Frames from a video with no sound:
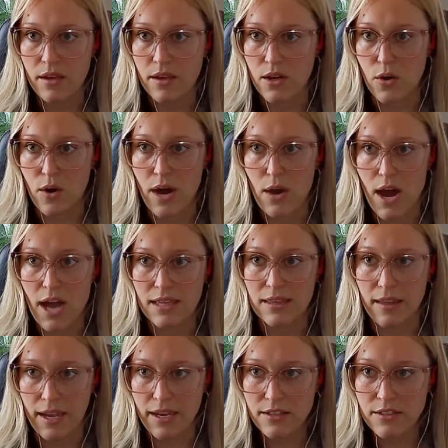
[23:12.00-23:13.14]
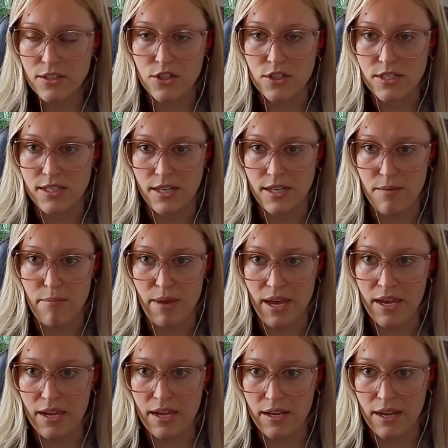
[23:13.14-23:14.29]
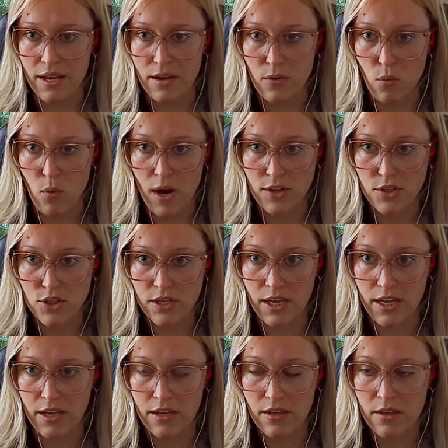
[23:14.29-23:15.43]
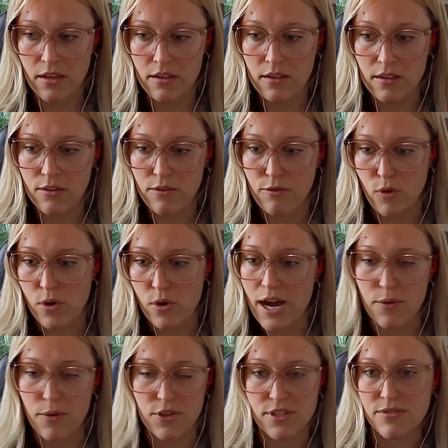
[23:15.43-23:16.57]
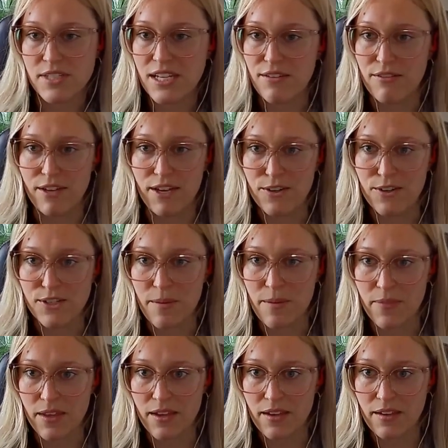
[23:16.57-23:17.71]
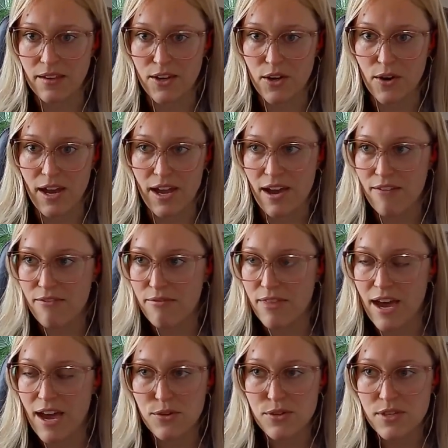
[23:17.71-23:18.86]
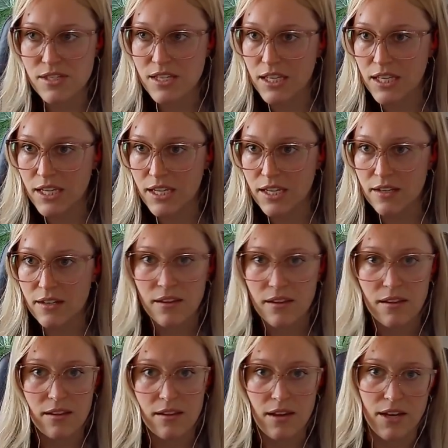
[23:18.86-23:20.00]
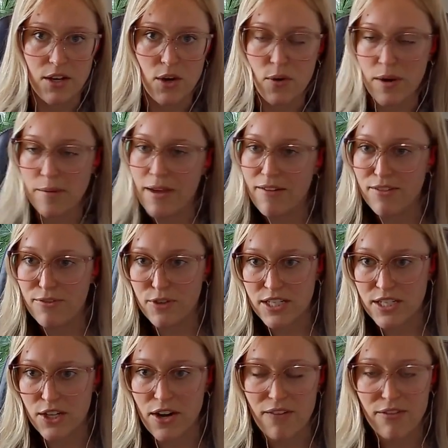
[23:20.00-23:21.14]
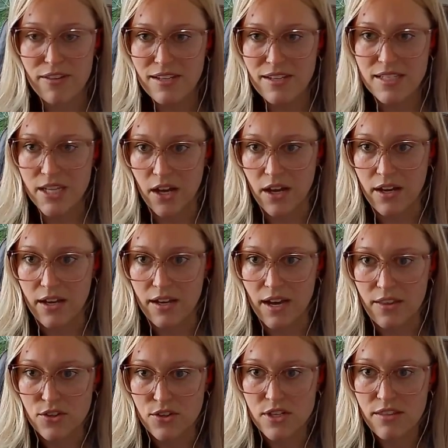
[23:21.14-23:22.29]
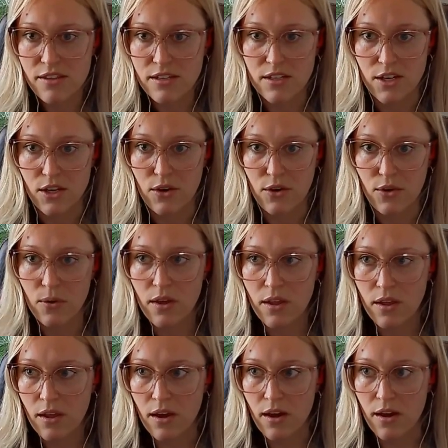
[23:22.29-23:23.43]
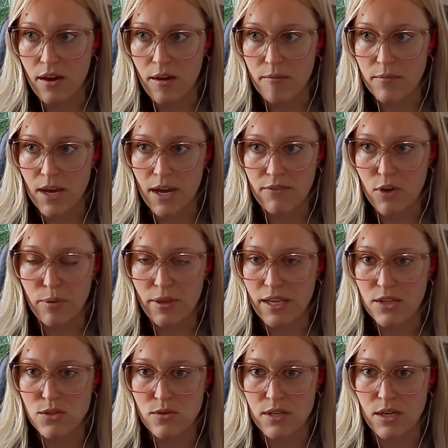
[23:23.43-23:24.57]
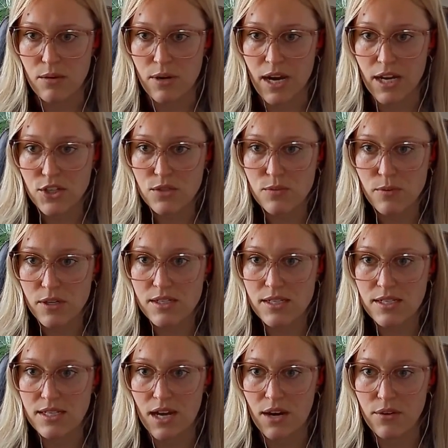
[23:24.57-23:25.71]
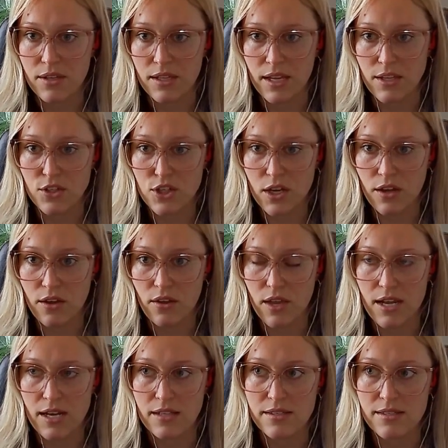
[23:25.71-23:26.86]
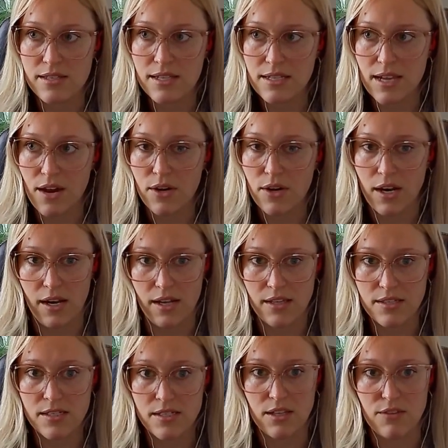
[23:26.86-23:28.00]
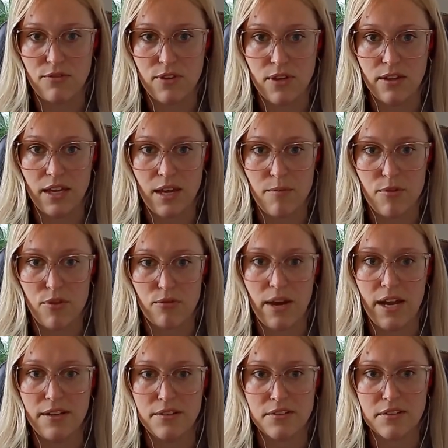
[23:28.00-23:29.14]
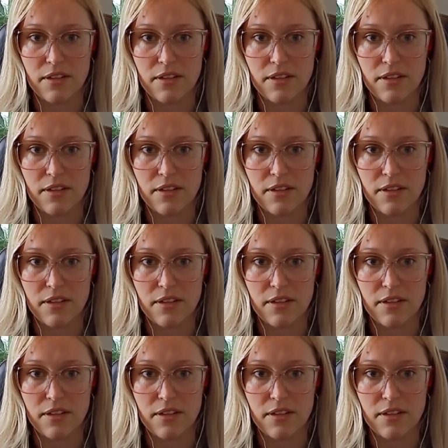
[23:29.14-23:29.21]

You know, I'd like to just sit in bed and watch like 4 hours of TV or something. You know, I have, the house is clean. I know what I'm having for dinner. Everything's done. There's nothing to do. I have no plans with anyone. I just want to sit down and like chill. And I'd sit down and I instantly feel like I'm threatened.